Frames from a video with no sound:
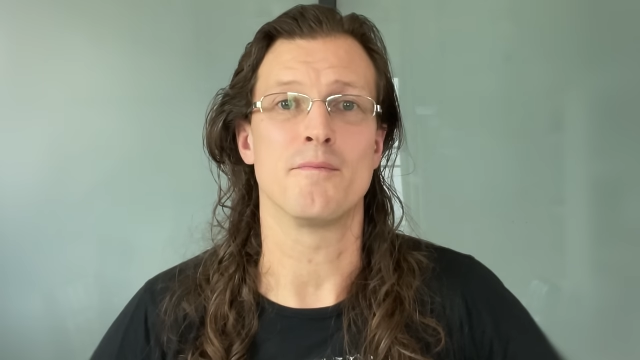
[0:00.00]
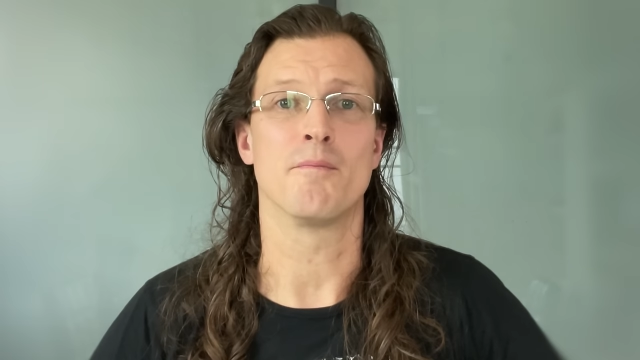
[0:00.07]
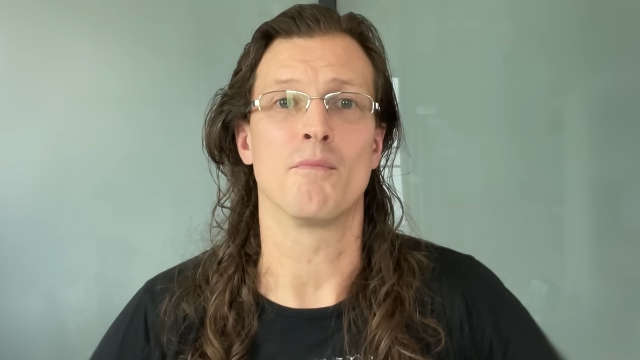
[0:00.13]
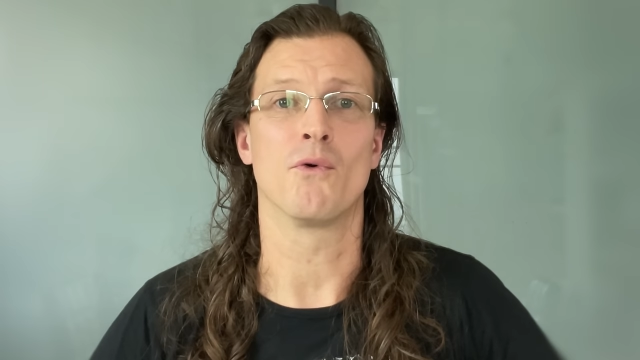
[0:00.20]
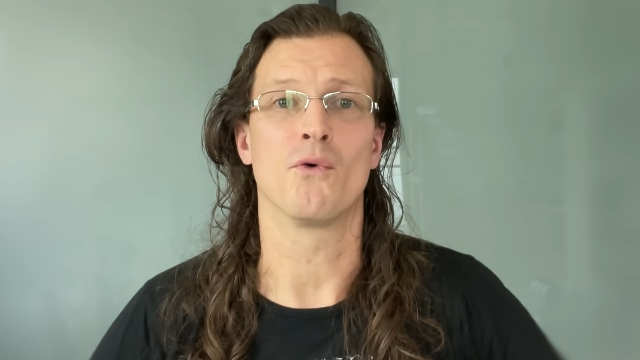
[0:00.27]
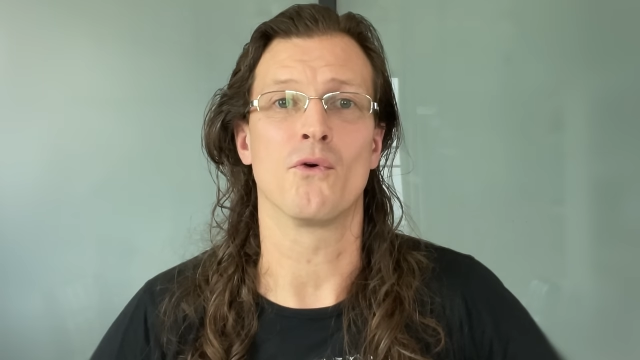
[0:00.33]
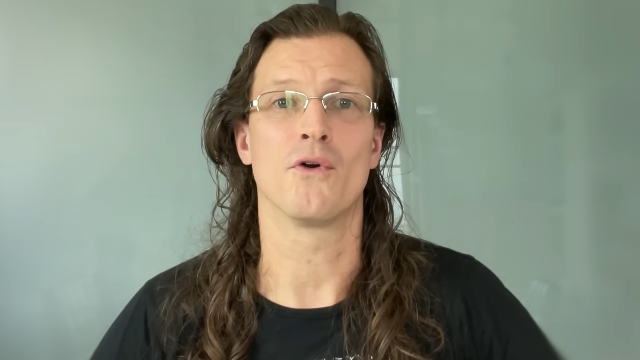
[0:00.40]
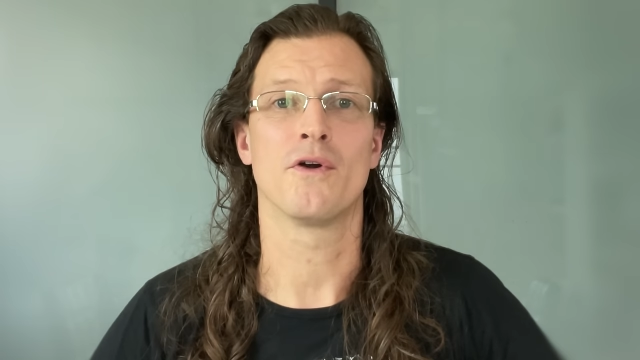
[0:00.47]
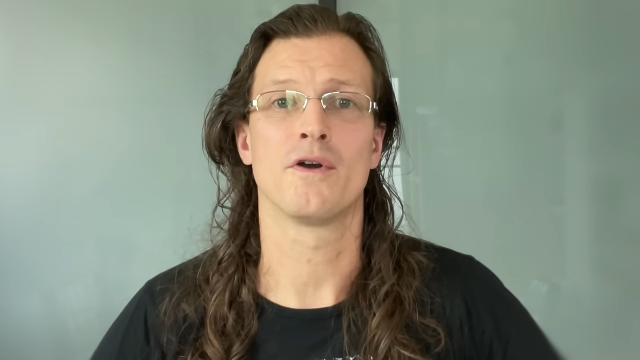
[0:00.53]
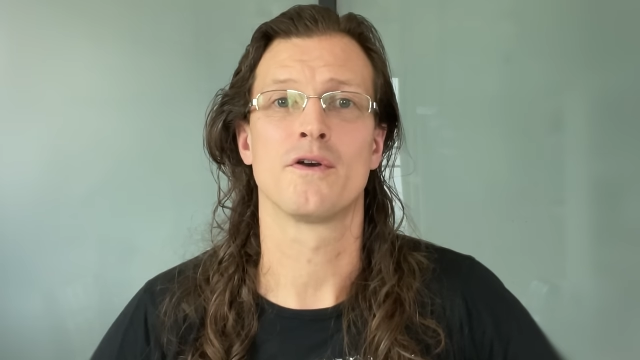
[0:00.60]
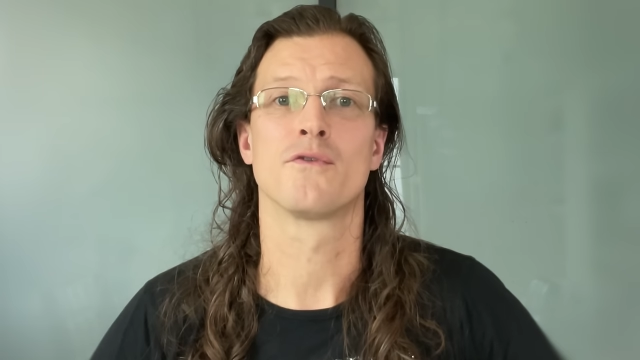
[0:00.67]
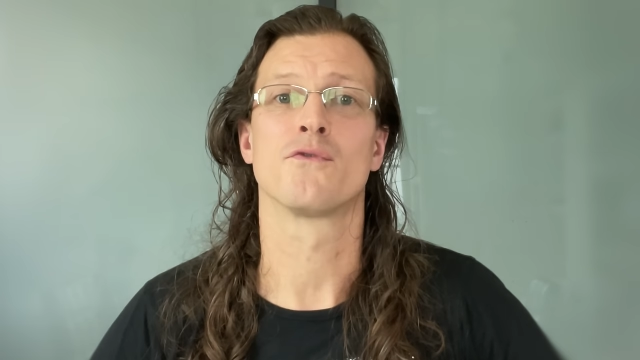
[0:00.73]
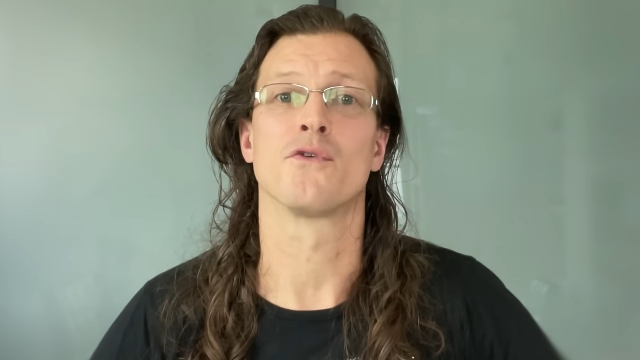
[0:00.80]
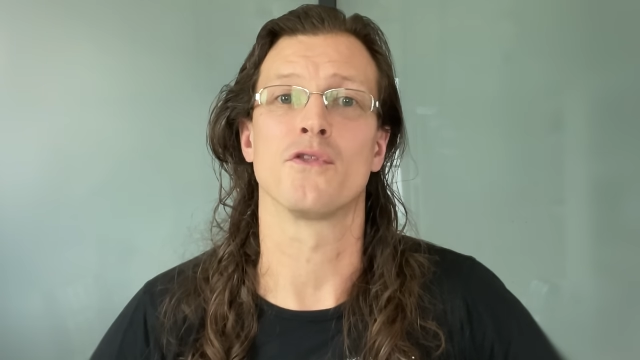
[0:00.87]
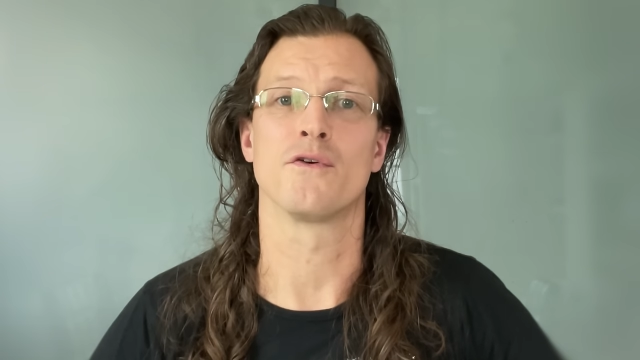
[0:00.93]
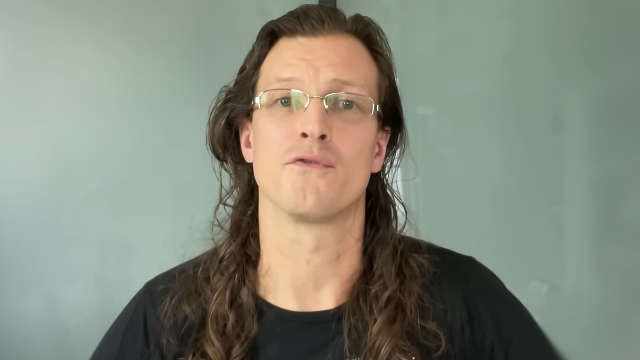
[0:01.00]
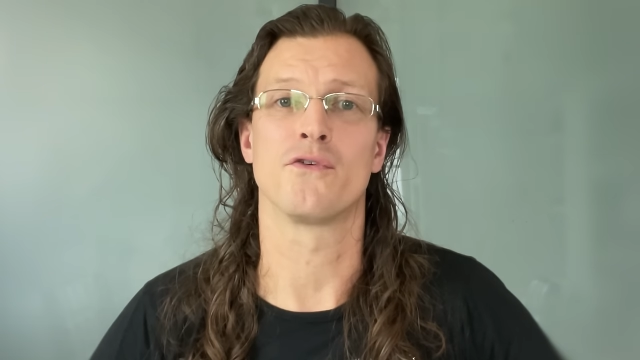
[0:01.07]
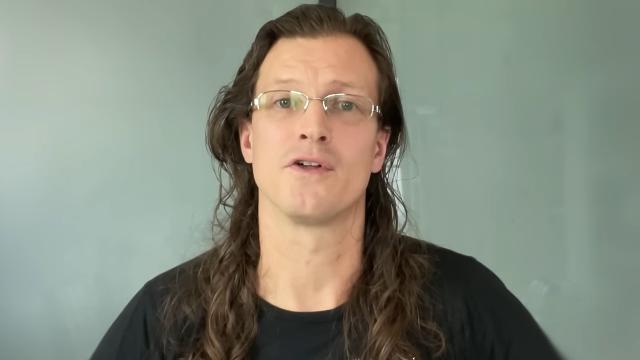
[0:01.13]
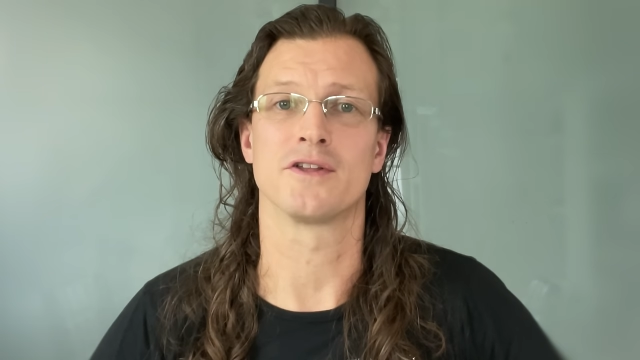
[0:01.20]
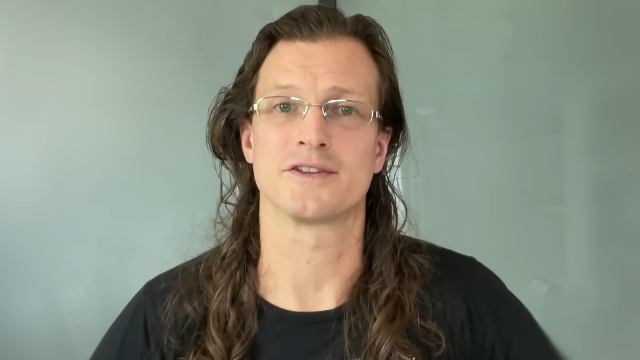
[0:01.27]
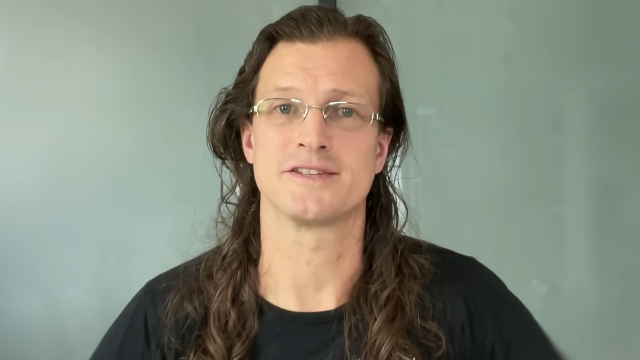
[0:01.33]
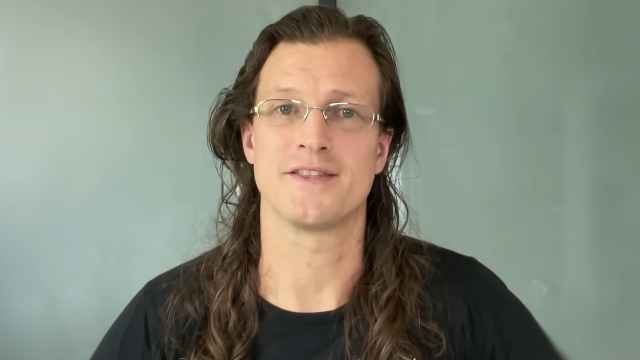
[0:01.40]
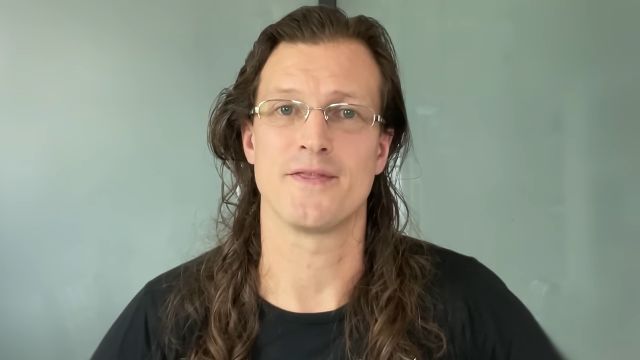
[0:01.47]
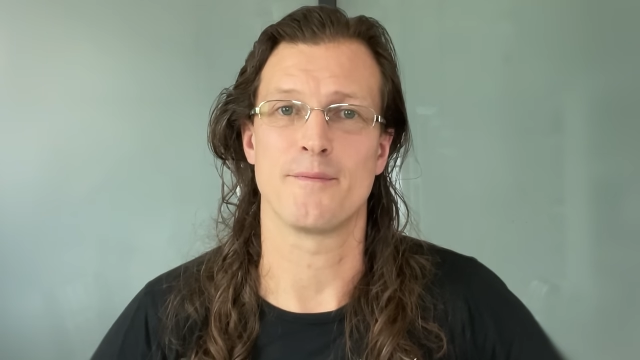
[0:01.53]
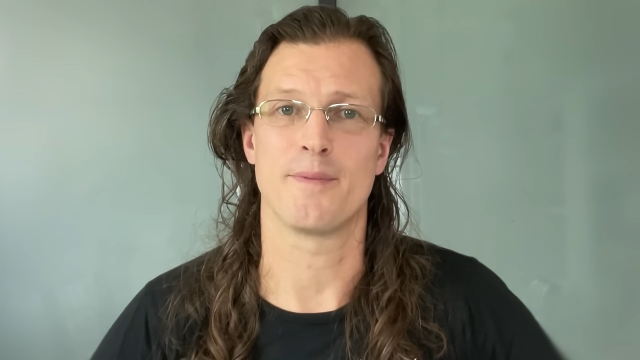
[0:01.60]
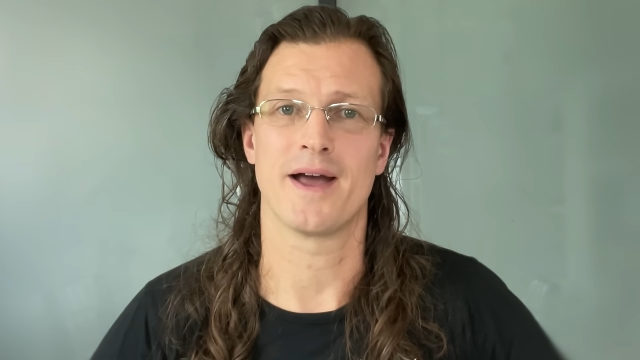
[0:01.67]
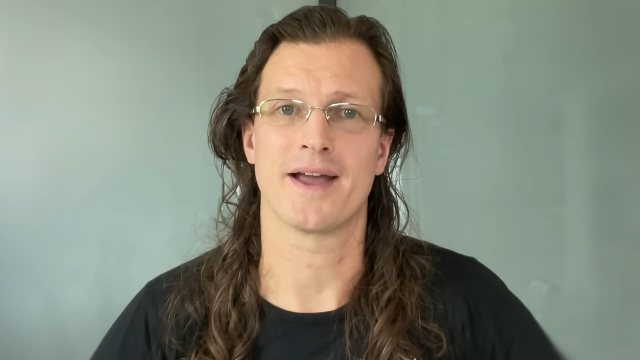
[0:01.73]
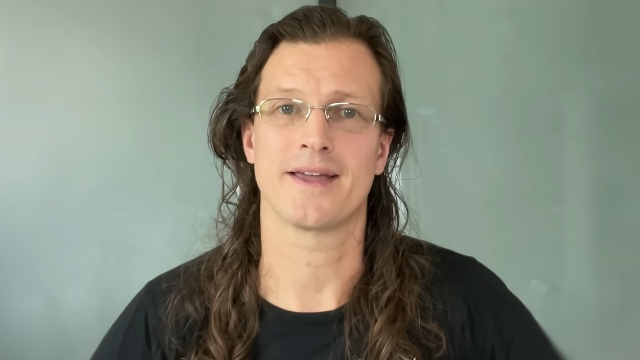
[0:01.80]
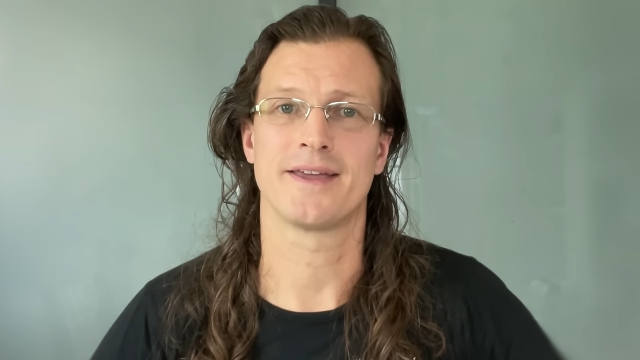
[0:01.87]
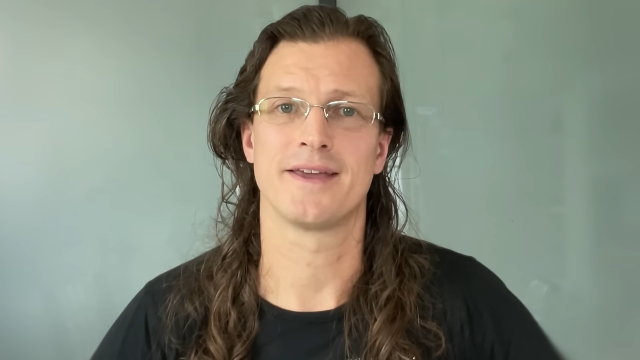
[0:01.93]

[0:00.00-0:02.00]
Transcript: more for the folks in the back.